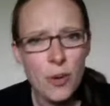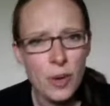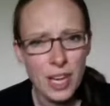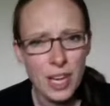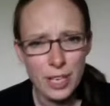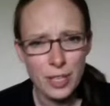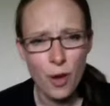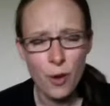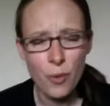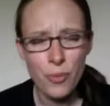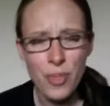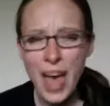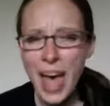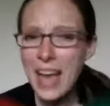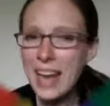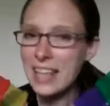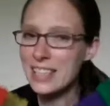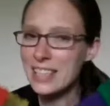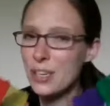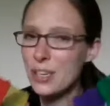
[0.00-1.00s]
you can know
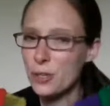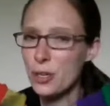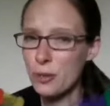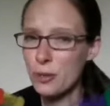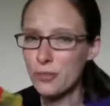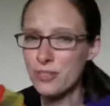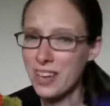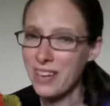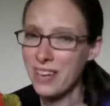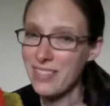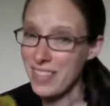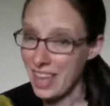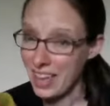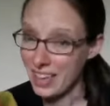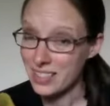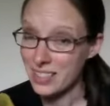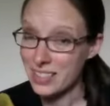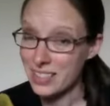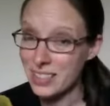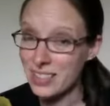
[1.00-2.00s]
that until you've done
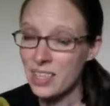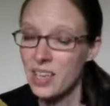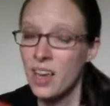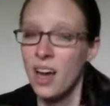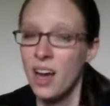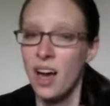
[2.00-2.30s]
this.